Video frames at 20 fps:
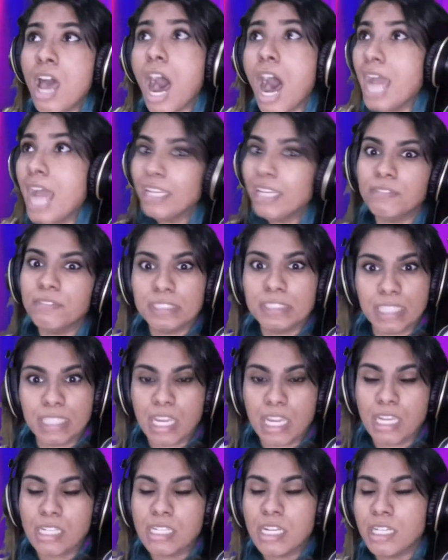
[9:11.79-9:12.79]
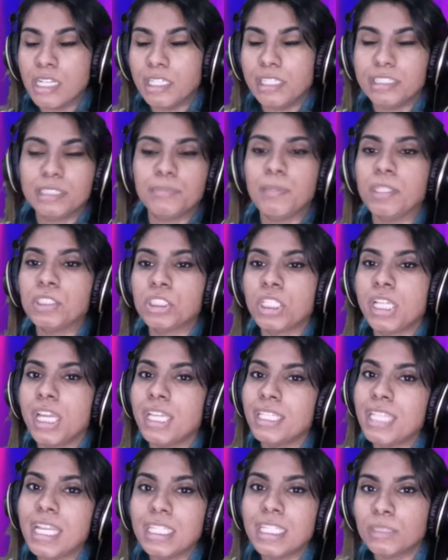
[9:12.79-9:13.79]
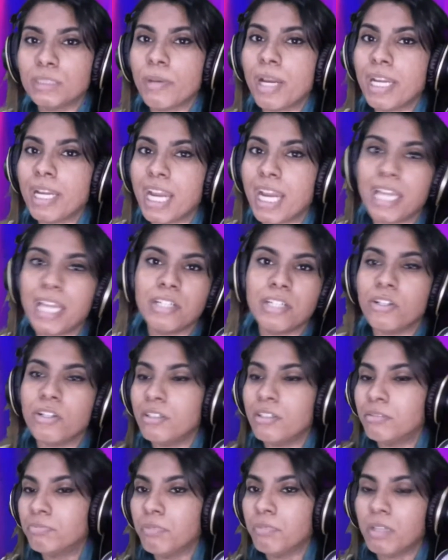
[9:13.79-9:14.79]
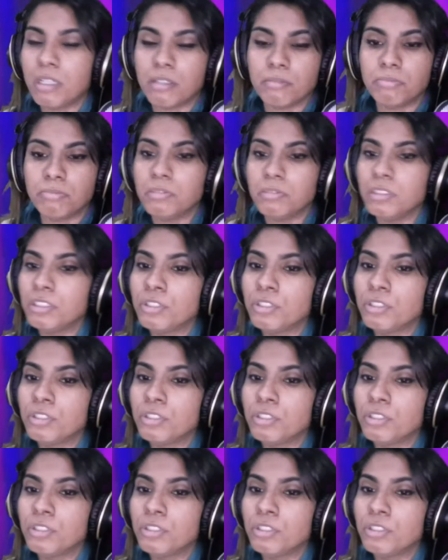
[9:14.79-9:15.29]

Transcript: I have seen, especially, and that is why, I don't know,